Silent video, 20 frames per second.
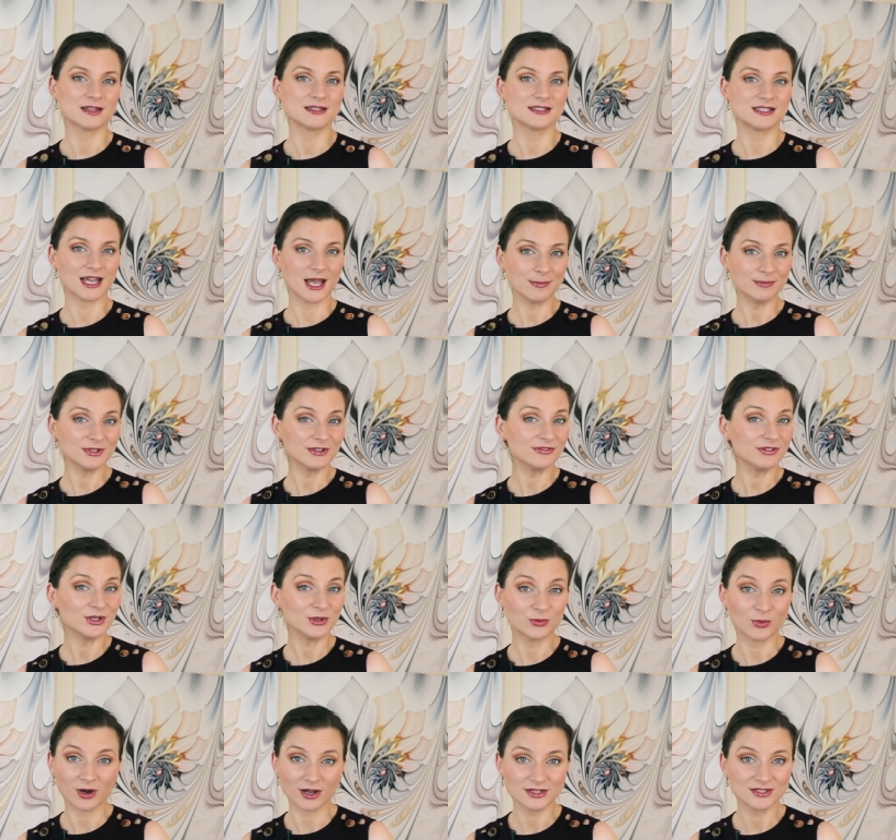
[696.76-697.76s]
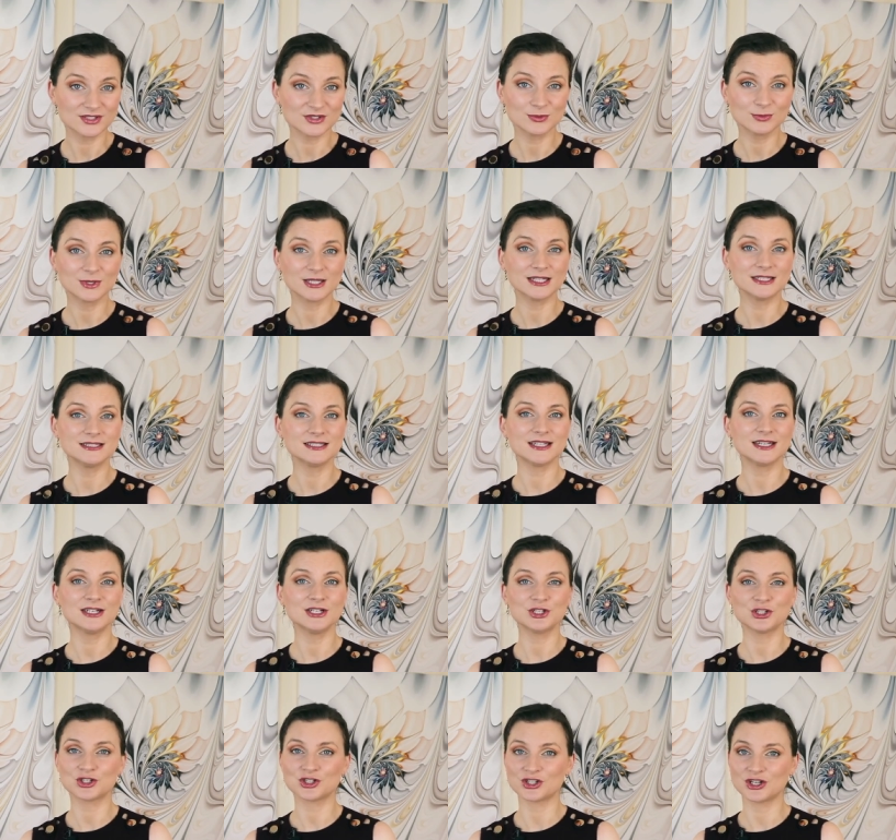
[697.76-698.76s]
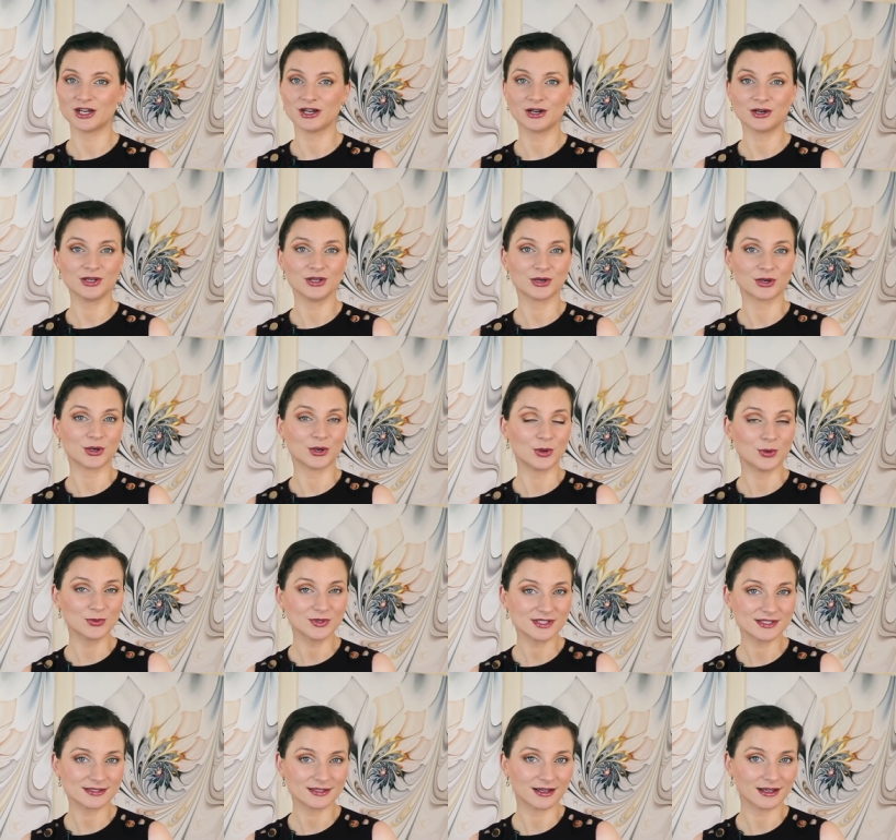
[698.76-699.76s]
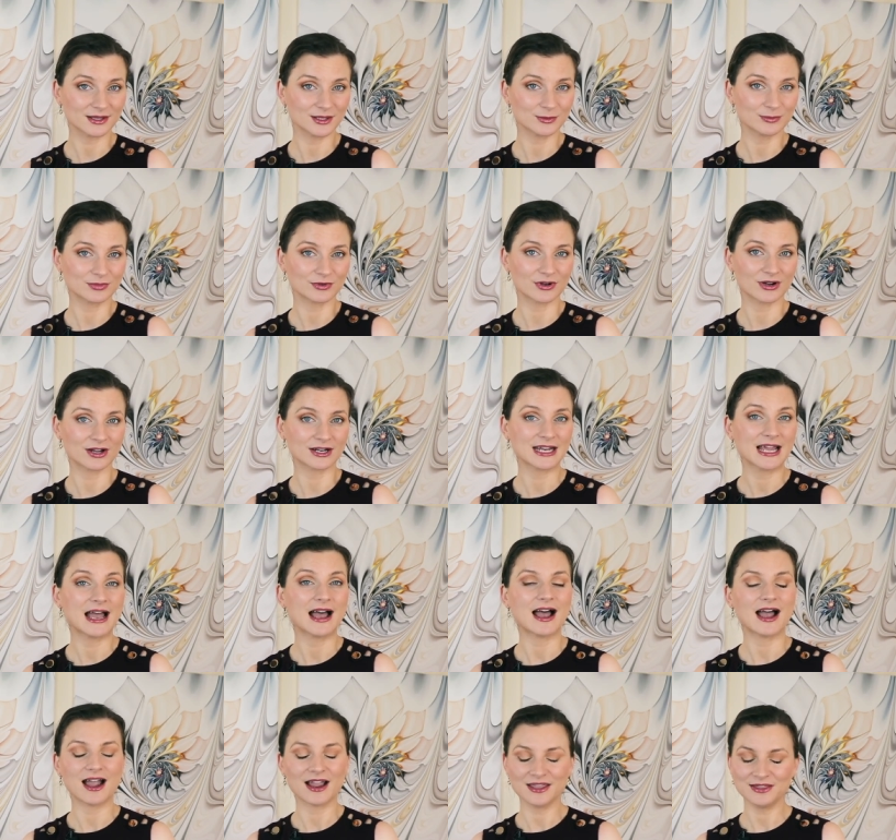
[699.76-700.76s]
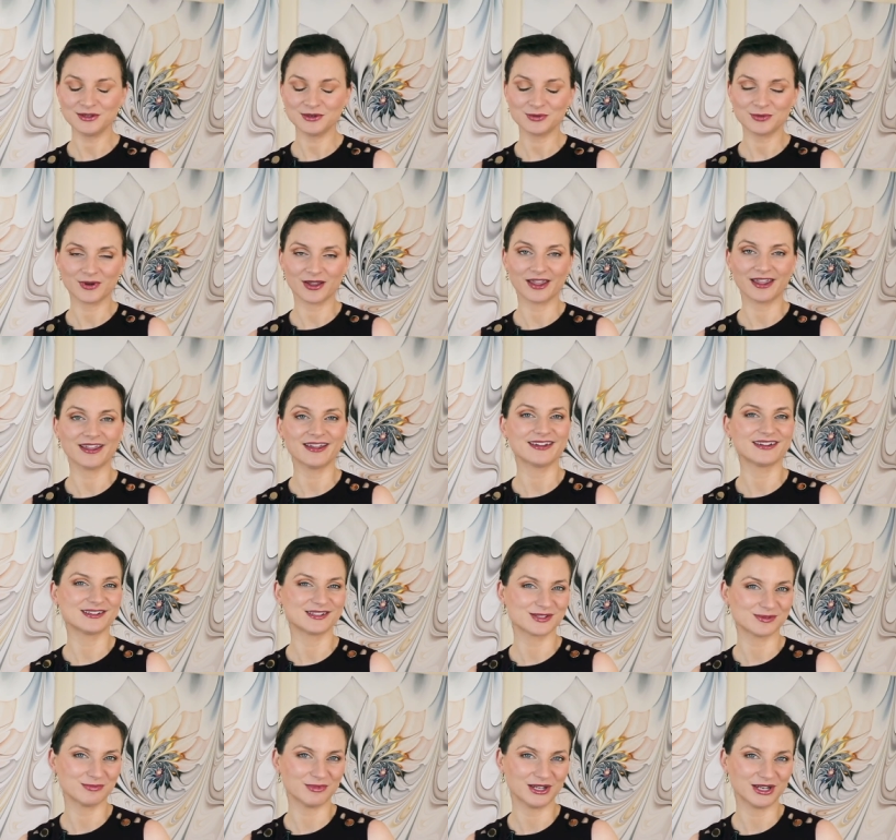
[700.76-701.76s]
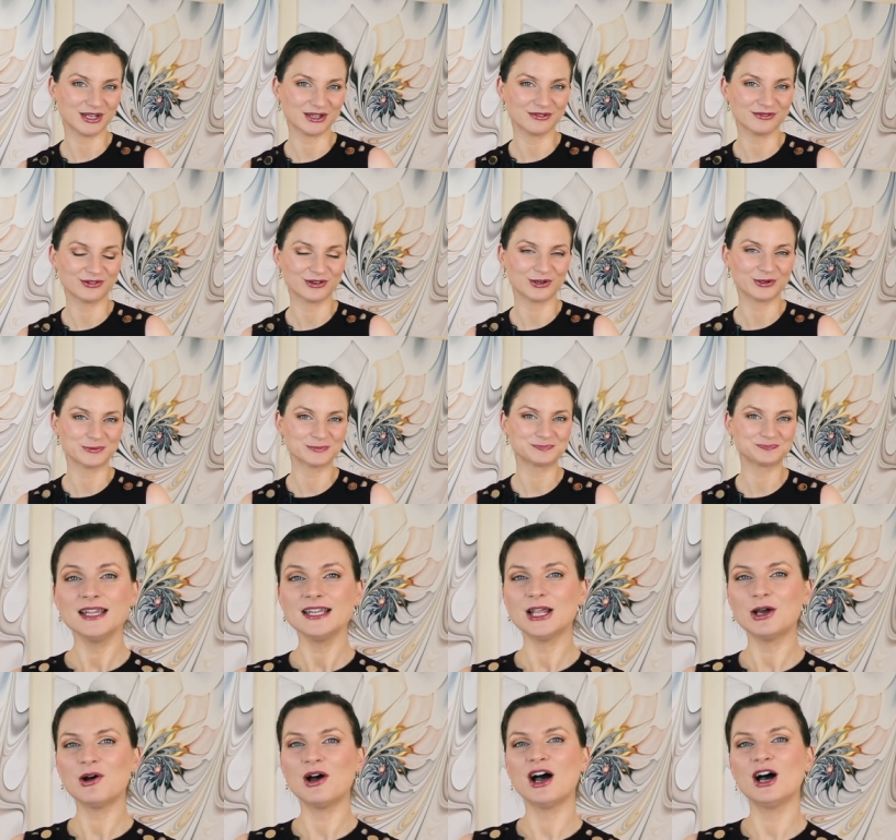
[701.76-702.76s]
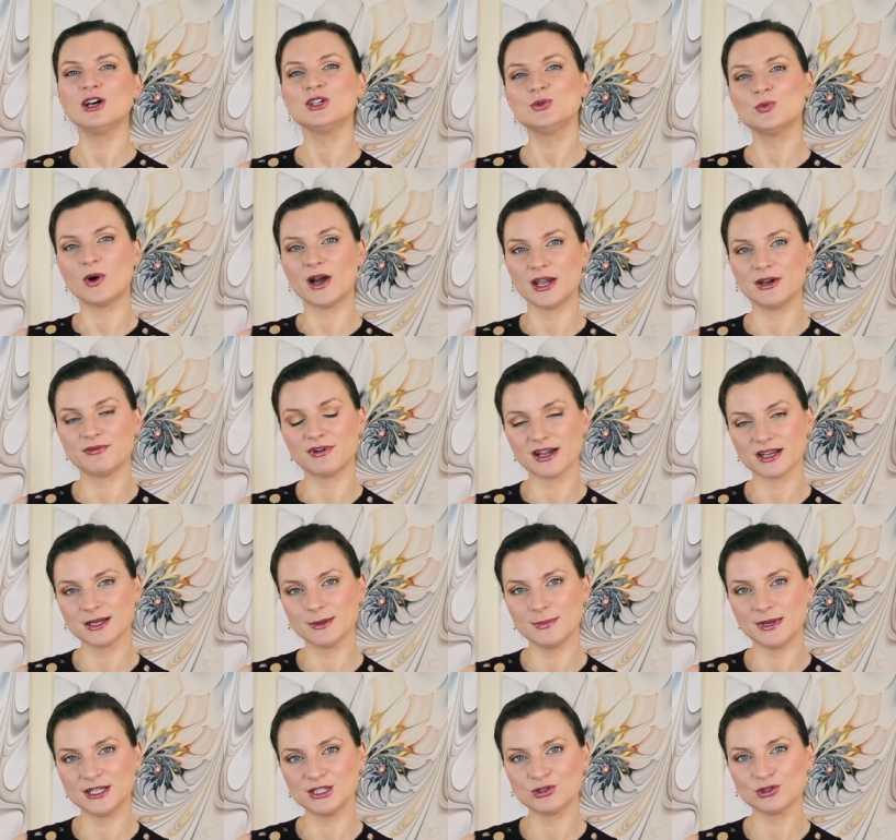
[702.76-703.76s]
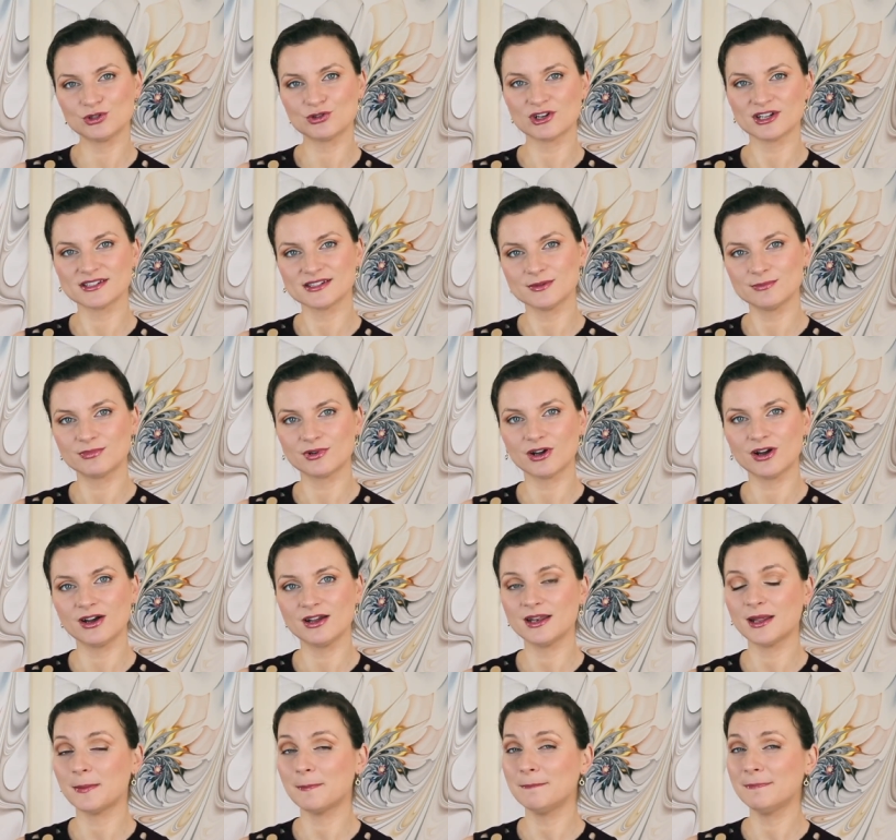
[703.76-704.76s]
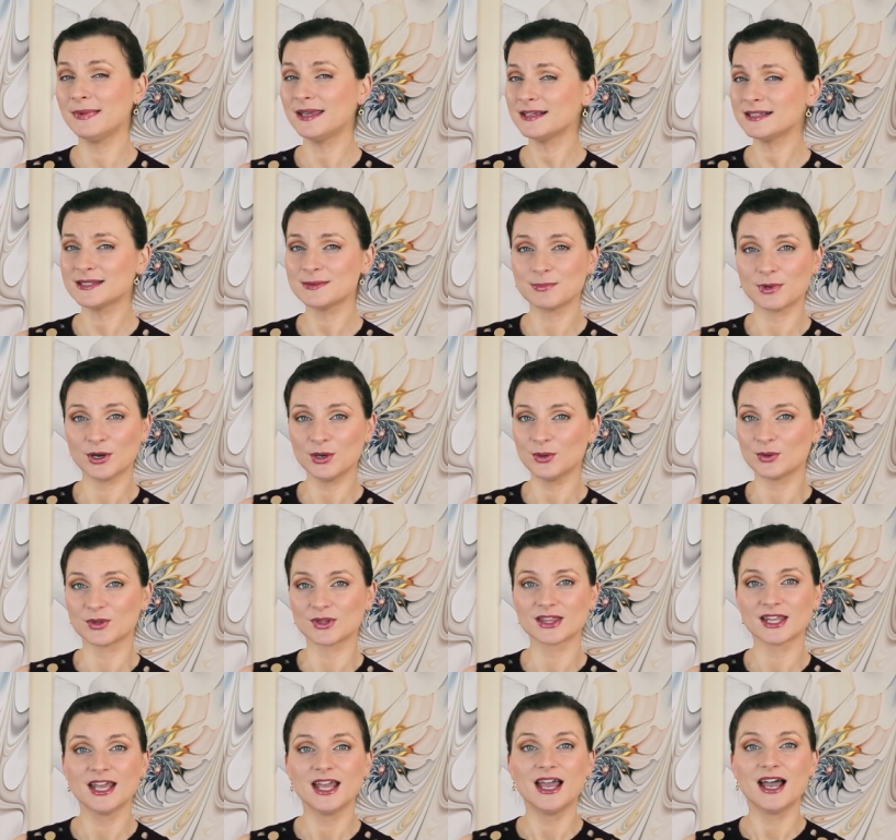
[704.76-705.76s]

Adapt if you want to blend in, share your own style abroad. Either way, it's meaningful. Now, how do I recommend to dress abroad? Mix both.